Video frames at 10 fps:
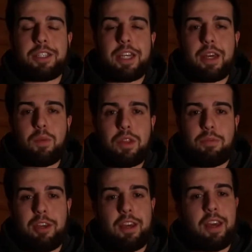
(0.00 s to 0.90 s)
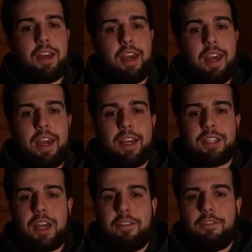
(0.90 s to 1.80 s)
I take it with me,
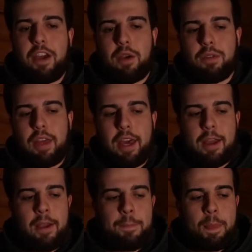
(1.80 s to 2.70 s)
and I found that